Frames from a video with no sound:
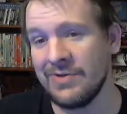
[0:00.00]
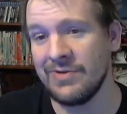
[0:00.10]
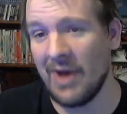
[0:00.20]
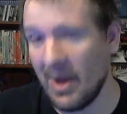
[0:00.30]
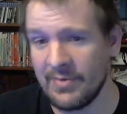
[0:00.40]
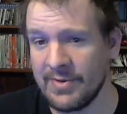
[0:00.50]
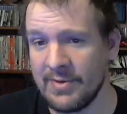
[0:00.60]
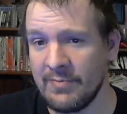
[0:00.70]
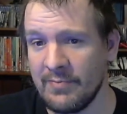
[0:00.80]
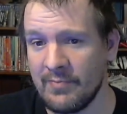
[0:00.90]

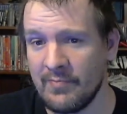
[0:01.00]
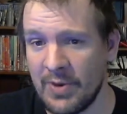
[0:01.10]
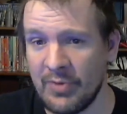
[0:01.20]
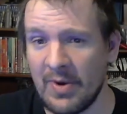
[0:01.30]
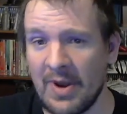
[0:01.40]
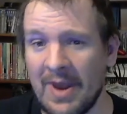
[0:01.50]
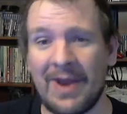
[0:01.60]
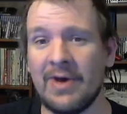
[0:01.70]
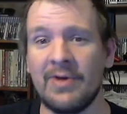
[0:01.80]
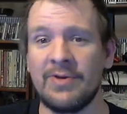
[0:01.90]
honestly been doing a lot
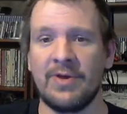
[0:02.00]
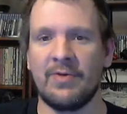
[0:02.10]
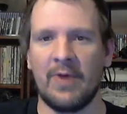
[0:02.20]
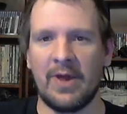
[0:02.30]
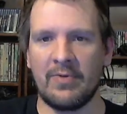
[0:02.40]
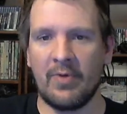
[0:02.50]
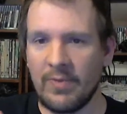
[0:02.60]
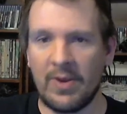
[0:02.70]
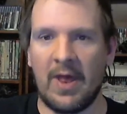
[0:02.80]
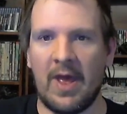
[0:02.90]
of hunting around
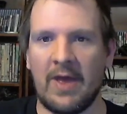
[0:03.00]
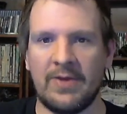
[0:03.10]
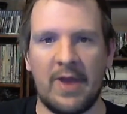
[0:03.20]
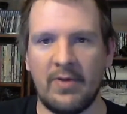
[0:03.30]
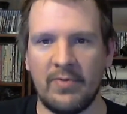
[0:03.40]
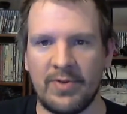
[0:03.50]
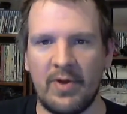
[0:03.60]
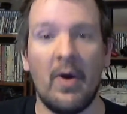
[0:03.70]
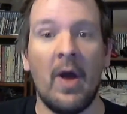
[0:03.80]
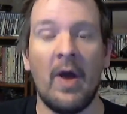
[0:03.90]
over the last day or so.